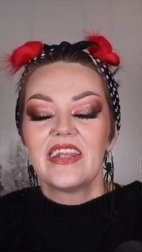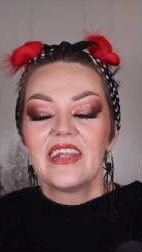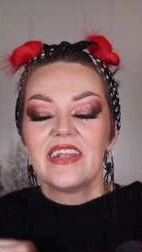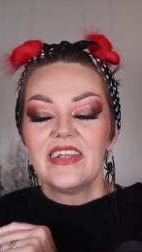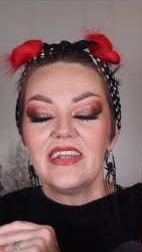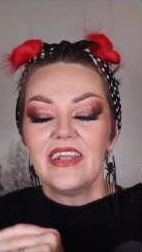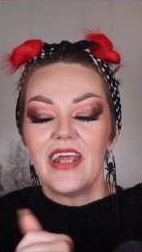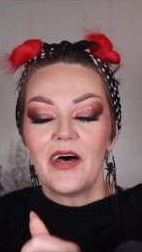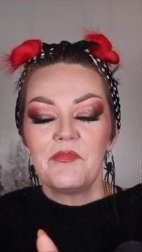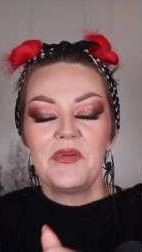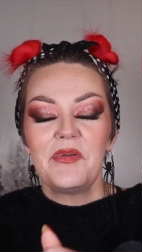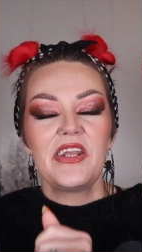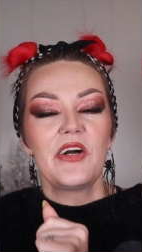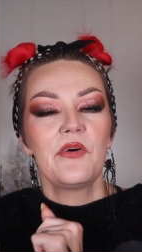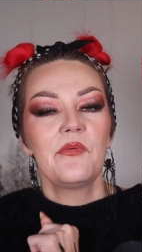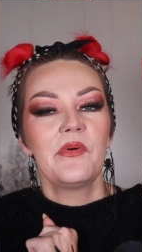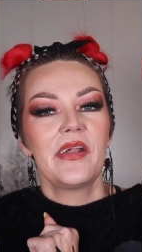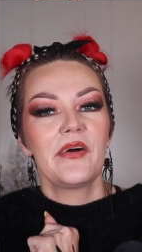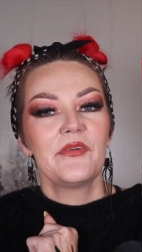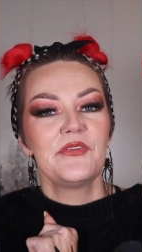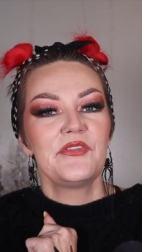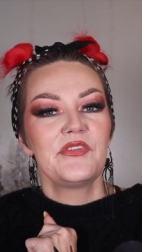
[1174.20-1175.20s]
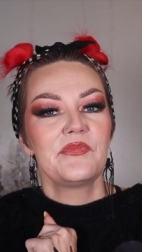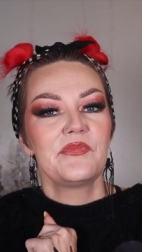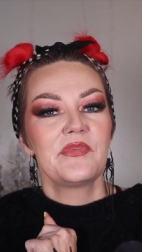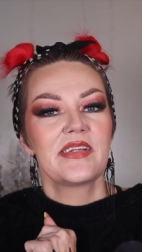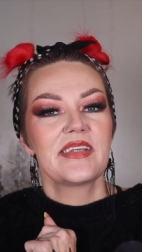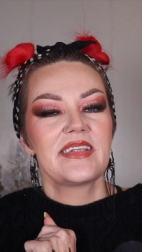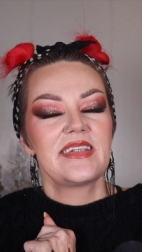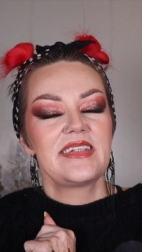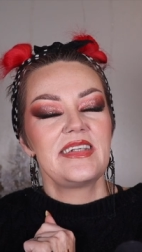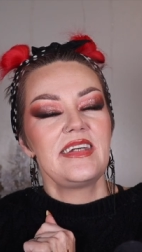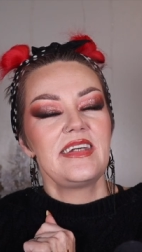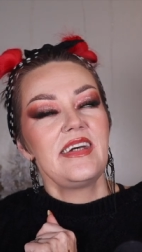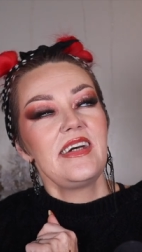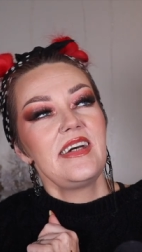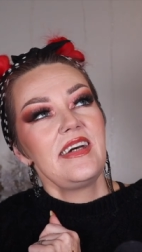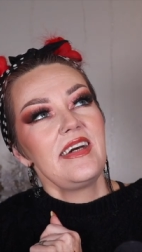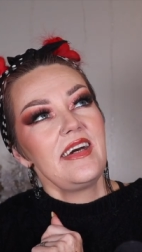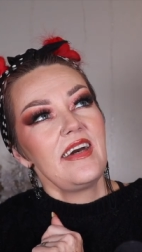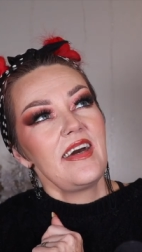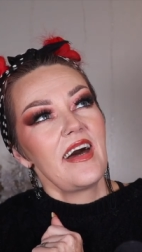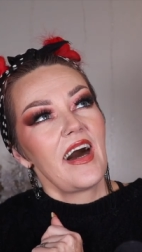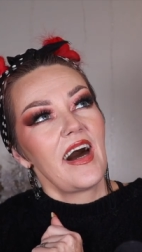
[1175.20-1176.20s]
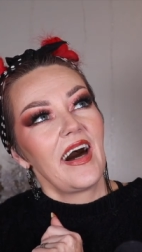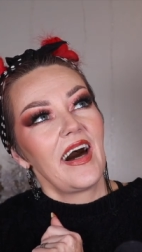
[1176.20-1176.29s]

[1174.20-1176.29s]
Let me know what else you want to see.